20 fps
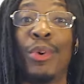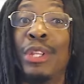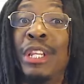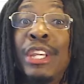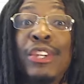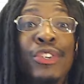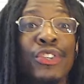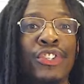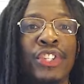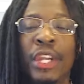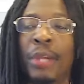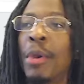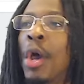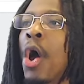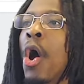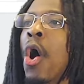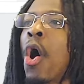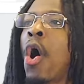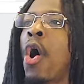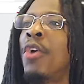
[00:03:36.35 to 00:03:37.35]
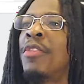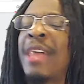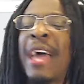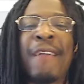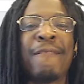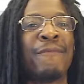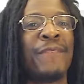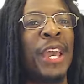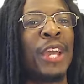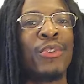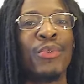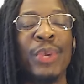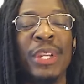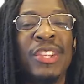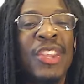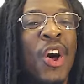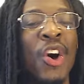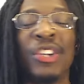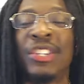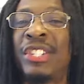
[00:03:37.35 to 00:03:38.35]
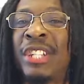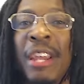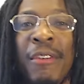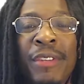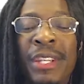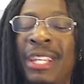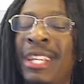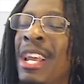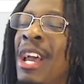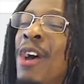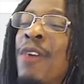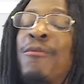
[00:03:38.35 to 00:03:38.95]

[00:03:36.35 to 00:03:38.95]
Leadership. All that veteran longevity.